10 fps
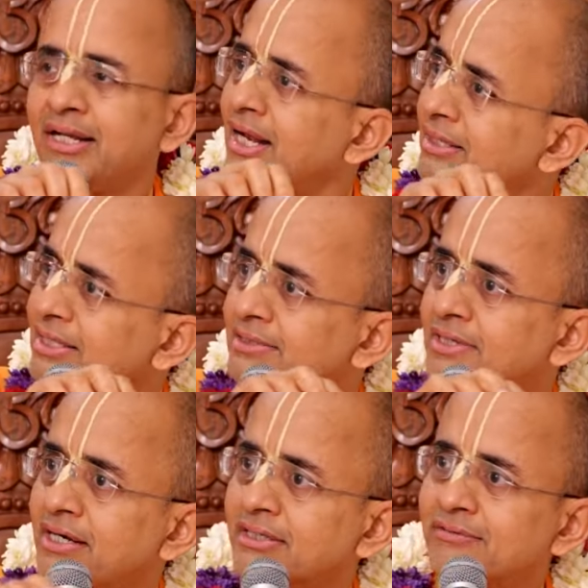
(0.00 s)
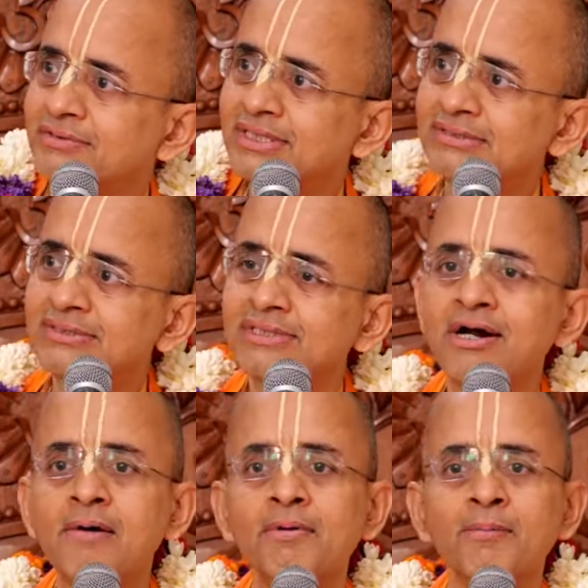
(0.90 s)
and anything short of this is
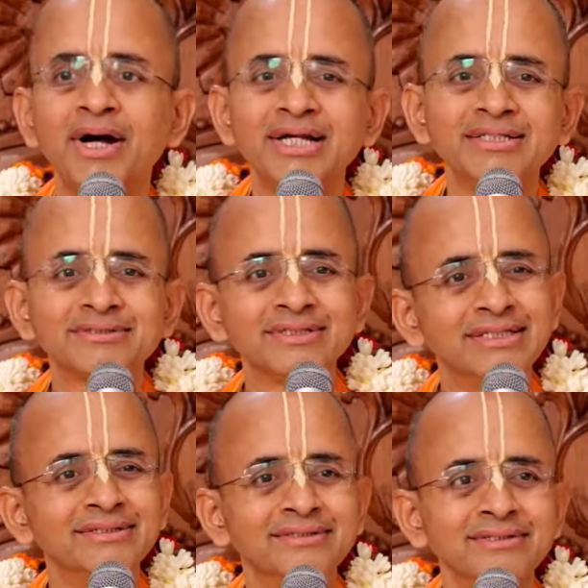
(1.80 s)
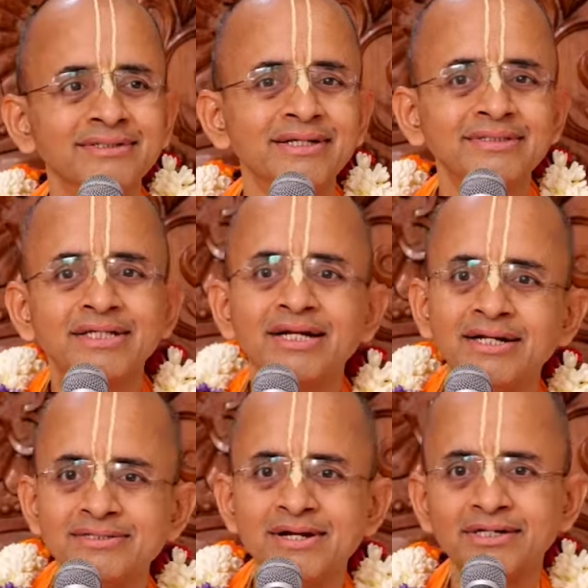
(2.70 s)
a compromise. Uh. the
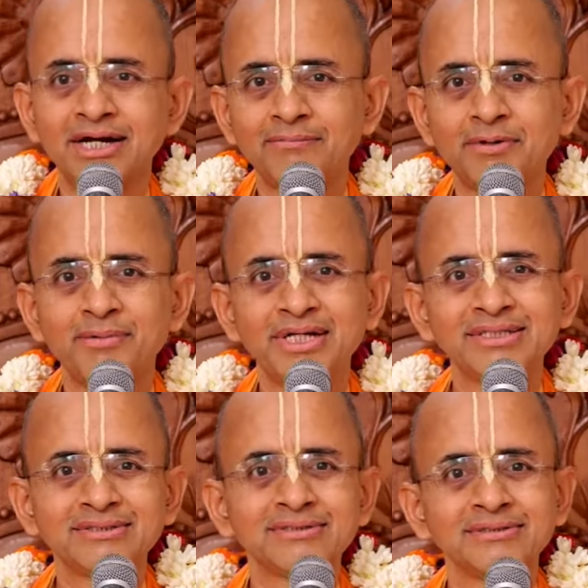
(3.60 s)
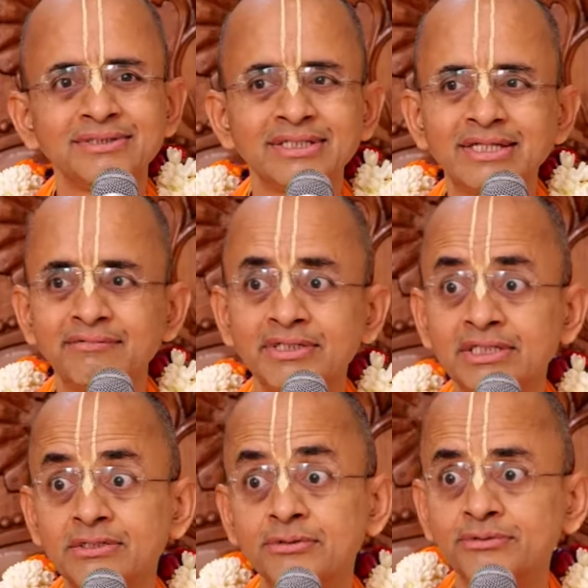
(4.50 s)
Acharya does not compromise in
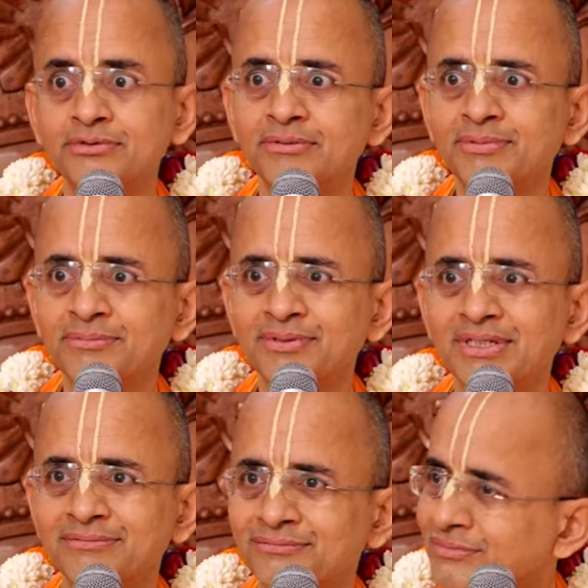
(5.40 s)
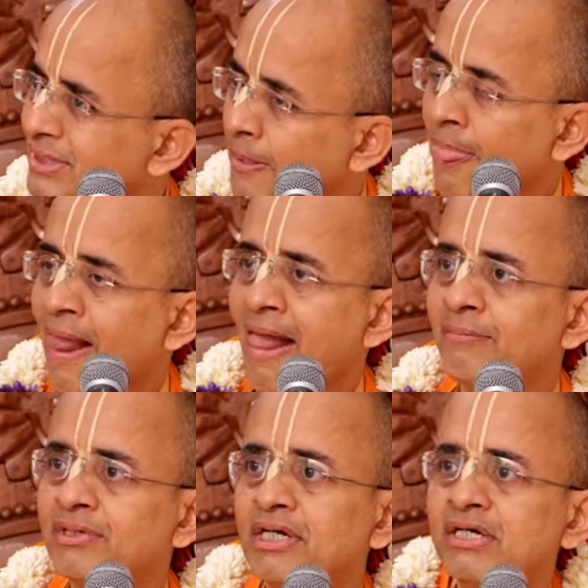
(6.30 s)
giving the truth to the people. Hmm.
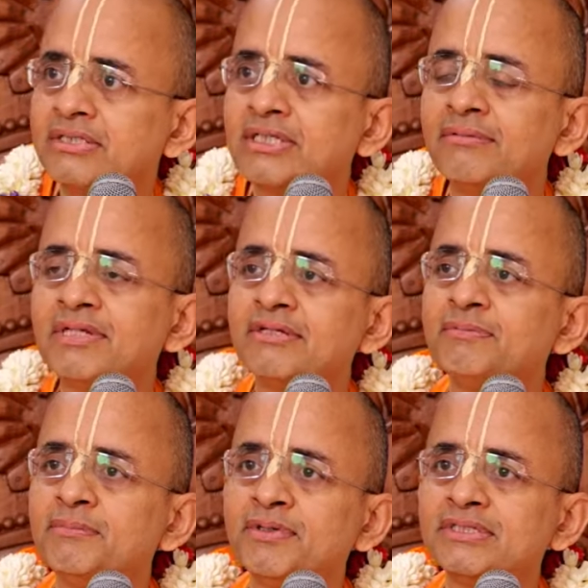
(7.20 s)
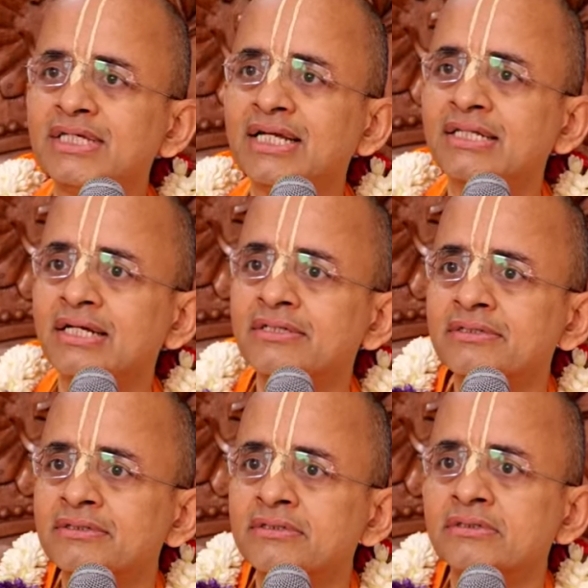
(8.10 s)
Because sometimes people say
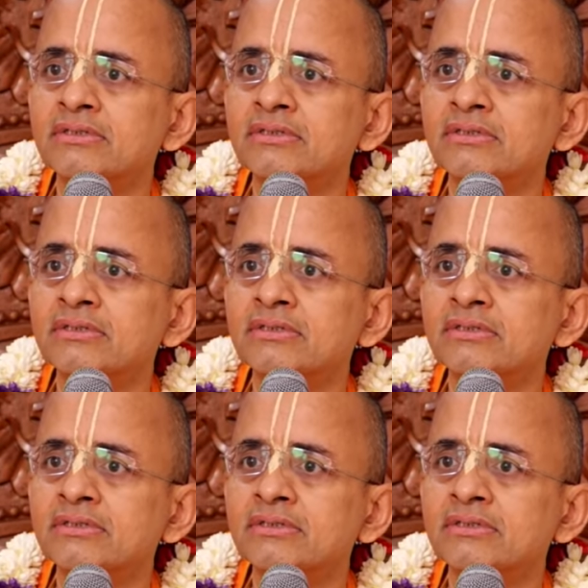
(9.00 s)
that,